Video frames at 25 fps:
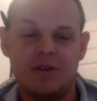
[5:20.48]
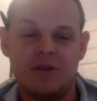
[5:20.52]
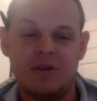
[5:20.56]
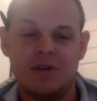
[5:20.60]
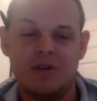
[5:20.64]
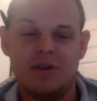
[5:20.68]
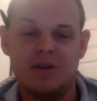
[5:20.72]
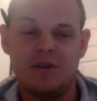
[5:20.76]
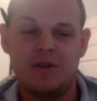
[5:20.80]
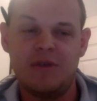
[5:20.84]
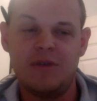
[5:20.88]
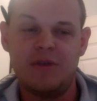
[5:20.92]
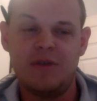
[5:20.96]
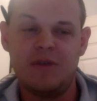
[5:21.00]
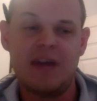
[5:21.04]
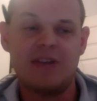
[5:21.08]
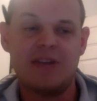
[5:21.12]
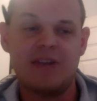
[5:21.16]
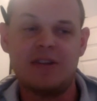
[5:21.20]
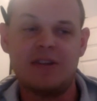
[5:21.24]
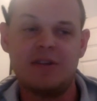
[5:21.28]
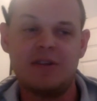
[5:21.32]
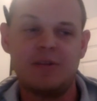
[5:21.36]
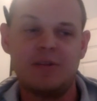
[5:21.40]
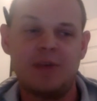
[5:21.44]
the fact
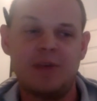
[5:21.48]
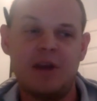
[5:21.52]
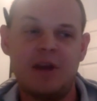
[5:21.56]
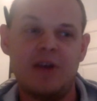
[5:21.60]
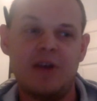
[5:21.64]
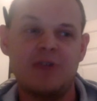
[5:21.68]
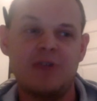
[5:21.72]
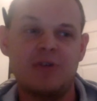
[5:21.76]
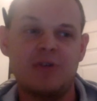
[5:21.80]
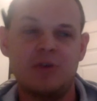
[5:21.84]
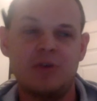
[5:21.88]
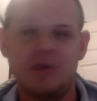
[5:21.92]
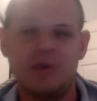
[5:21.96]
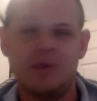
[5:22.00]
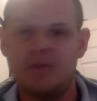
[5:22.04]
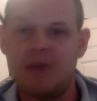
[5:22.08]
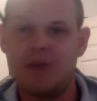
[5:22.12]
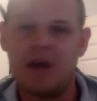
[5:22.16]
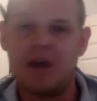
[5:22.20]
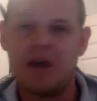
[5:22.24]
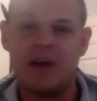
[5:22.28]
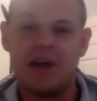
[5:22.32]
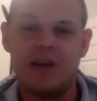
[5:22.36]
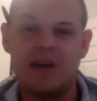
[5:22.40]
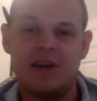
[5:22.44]
that the parents are really
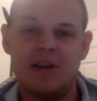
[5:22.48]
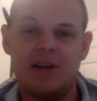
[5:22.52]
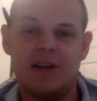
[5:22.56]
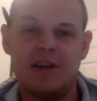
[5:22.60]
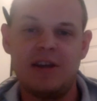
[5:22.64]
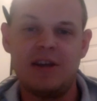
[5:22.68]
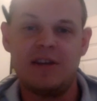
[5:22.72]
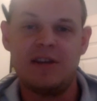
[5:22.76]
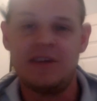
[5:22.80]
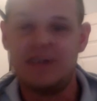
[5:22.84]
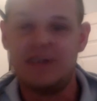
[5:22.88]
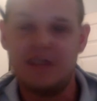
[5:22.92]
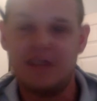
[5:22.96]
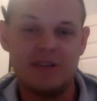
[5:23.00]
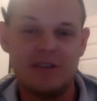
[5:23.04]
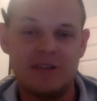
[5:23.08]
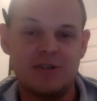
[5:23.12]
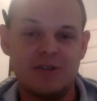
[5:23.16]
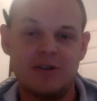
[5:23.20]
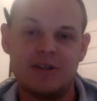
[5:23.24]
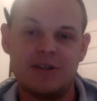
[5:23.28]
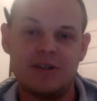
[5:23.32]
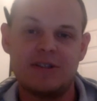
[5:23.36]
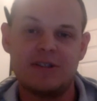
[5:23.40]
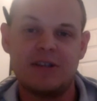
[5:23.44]
buying in and the kids are
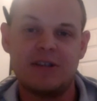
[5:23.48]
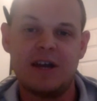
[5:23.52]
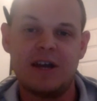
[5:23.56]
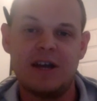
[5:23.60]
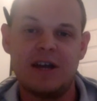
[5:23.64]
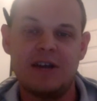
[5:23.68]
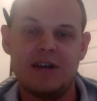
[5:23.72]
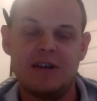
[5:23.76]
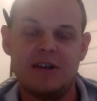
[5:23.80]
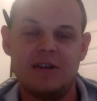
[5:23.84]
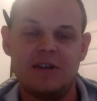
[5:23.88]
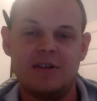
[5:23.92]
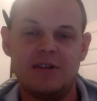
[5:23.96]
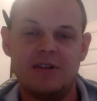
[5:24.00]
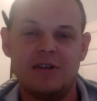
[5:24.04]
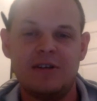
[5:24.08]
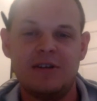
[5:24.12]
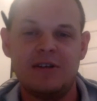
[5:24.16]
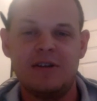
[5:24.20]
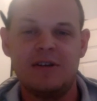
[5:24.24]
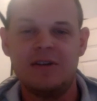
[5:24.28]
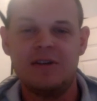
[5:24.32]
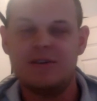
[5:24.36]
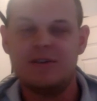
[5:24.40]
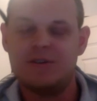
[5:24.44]
excited.
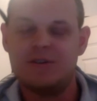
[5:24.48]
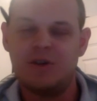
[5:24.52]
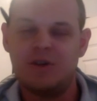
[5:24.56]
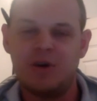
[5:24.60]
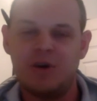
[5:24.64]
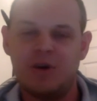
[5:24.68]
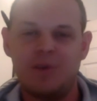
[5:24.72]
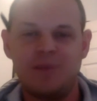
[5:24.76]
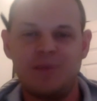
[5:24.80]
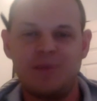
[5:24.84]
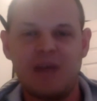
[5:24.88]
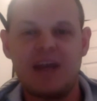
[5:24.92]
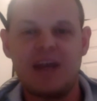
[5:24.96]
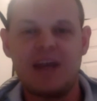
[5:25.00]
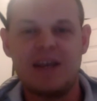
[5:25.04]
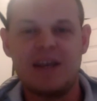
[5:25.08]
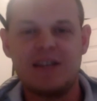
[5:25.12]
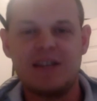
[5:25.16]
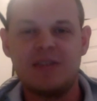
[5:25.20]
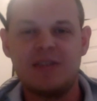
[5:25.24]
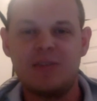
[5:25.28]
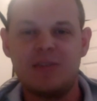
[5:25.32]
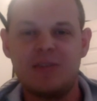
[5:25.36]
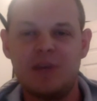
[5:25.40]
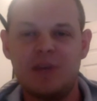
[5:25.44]
So I guess
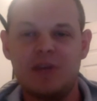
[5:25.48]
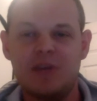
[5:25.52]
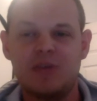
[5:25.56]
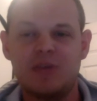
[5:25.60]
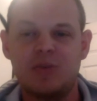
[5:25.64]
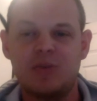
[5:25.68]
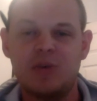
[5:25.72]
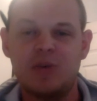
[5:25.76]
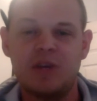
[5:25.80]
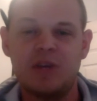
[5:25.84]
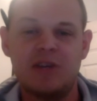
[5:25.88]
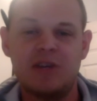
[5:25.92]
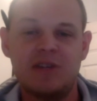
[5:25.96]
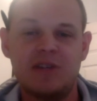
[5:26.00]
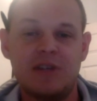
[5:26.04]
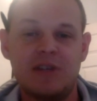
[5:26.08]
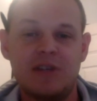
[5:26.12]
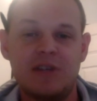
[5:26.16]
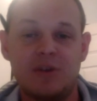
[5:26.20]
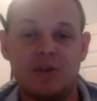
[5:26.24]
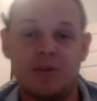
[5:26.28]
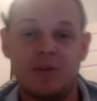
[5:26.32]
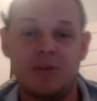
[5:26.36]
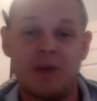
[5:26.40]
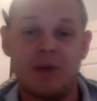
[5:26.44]
the biggest win is that
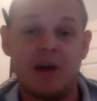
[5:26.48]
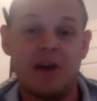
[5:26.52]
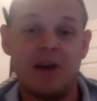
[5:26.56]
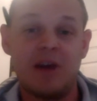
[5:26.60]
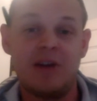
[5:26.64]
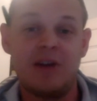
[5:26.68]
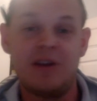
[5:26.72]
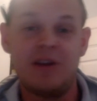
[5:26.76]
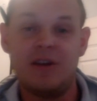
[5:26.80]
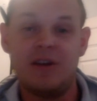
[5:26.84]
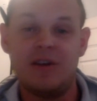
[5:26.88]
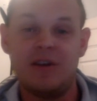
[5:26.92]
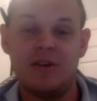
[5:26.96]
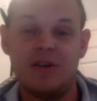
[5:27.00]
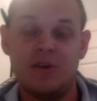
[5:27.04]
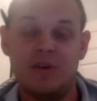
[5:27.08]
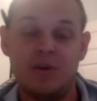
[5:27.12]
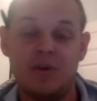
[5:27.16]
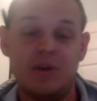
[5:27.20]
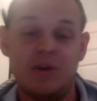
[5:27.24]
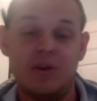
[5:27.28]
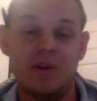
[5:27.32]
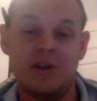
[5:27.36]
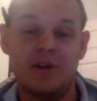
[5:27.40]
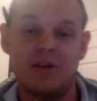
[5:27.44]
they're buying in and
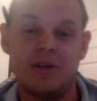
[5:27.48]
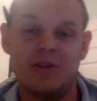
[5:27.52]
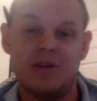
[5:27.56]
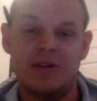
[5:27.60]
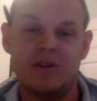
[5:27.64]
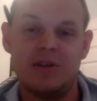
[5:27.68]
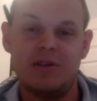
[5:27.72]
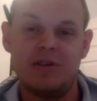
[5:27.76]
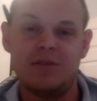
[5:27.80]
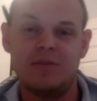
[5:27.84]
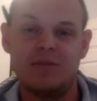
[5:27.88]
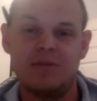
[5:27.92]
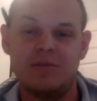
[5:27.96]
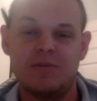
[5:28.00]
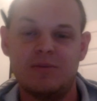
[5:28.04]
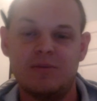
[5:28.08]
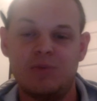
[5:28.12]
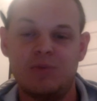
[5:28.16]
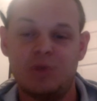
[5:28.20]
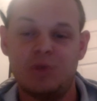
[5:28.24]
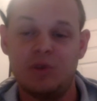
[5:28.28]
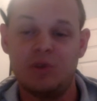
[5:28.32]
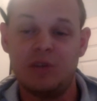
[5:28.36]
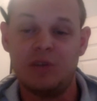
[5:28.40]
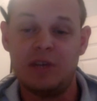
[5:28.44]
doing it and
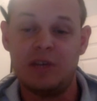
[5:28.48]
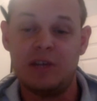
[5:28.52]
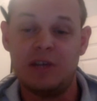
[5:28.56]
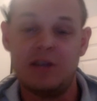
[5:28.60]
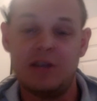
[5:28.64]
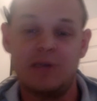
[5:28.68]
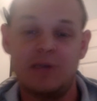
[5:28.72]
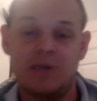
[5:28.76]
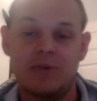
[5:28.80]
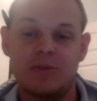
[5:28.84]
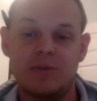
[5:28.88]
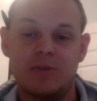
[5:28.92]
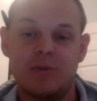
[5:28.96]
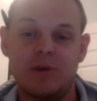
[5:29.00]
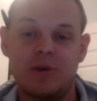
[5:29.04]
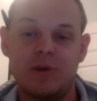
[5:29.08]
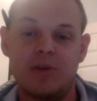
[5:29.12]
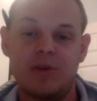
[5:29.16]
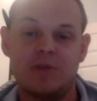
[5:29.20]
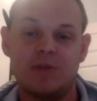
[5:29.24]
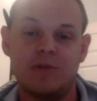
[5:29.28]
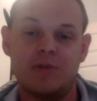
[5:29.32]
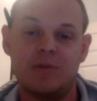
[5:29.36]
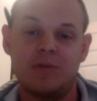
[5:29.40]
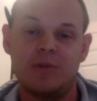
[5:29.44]
really getting a response
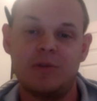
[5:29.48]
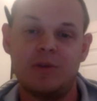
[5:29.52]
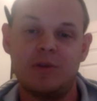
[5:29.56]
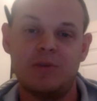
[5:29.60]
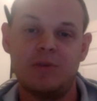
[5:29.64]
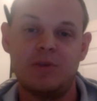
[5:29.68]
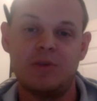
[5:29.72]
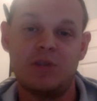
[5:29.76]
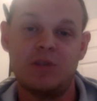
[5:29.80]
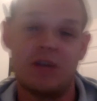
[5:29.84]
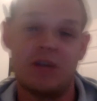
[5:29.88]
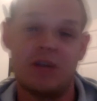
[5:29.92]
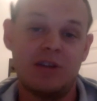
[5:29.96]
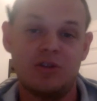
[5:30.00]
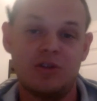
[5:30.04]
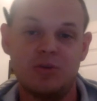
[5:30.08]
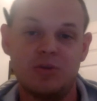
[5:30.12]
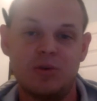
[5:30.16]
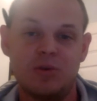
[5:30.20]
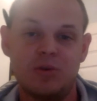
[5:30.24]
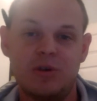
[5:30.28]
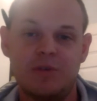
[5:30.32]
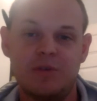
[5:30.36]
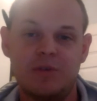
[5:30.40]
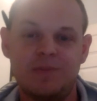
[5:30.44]
from them, which I
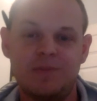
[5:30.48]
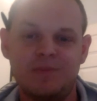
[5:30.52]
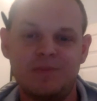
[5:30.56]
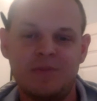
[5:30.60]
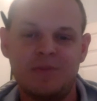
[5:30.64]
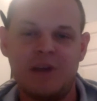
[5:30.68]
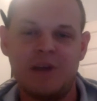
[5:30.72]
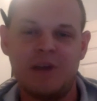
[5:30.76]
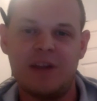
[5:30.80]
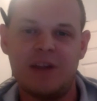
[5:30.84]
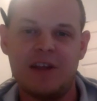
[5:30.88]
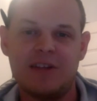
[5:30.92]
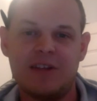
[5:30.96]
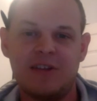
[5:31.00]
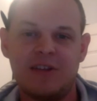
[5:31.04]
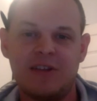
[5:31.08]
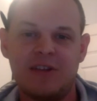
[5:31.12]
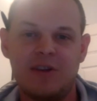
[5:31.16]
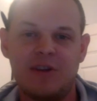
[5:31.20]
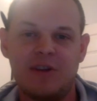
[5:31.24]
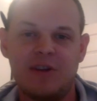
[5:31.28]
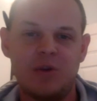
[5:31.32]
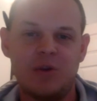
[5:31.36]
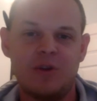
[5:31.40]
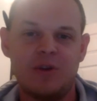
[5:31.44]
enjoy. I like to
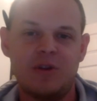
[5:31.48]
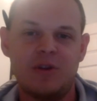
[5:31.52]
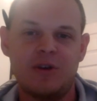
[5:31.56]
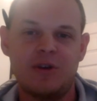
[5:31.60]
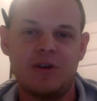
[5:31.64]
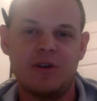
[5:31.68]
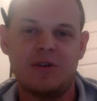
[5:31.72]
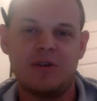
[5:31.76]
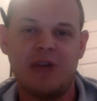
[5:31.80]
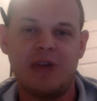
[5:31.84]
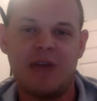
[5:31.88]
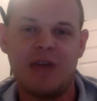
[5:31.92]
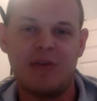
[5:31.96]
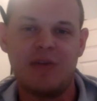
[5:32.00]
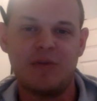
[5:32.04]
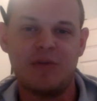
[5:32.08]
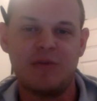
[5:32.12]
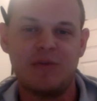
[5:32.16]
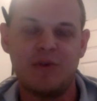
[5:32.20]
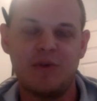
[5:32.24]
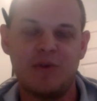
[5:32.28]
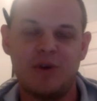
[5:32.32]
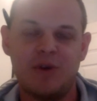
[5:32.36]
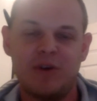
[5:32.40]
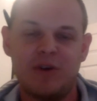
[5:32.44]
know that they're having
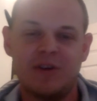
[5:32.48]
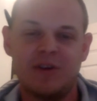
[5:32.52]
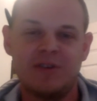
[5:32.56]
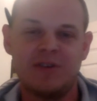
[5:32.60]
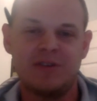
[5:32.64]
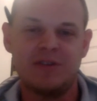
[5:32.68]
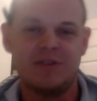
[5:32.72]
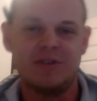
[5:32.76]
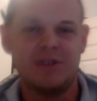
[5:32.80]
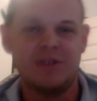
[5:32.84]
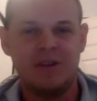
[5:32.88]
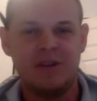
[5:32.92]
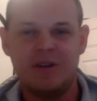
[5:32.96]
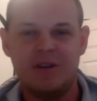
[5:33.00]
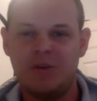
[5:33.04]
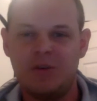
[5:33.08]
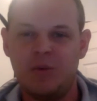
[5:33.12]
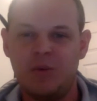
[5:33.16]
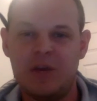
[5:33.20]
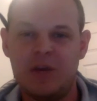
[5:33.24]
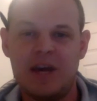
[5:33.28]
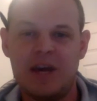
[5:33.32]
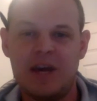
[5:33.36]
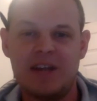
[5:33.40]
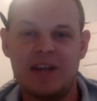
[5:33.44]
fun because we
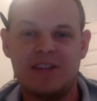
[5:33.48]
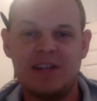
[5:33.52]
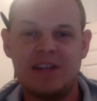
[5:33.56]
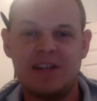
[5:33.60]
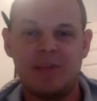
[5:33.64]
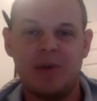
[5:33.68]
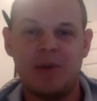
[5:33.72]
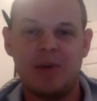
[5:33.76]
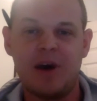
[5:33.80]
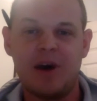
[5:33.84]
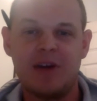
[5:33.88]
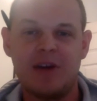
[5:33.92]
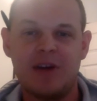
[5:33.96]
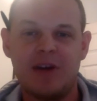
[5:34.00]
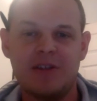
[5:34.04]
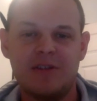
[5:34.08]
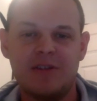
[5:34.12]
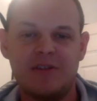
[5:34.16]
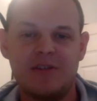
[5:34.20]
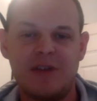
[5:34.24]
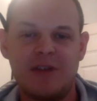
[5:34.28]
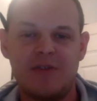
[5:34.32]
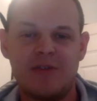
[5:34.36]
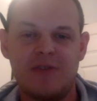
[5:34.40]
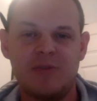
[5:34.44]
got to stay positive
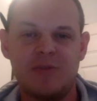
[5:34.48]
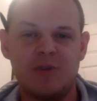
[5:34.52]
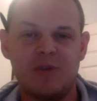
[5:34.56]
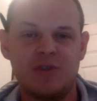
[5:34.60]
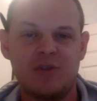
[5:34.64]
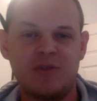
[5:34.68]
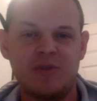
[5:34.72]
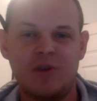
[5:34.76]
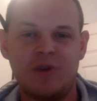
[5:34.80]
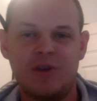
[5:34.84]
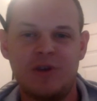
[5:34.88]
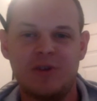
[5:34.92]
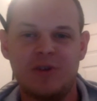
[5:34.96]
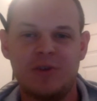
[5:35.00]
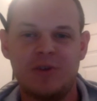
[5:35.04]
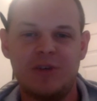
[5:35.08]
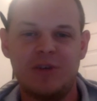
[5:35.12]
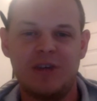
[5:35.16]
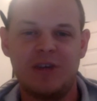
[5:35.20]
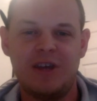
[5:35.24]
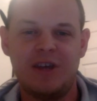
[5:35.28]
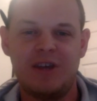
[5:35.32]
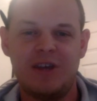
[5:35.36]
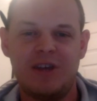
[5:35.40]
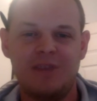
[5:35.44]
and have as much fun as we
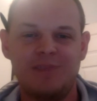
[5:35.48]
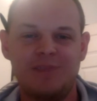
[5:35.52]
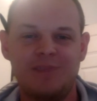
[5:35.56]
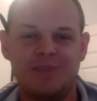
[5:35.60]
can.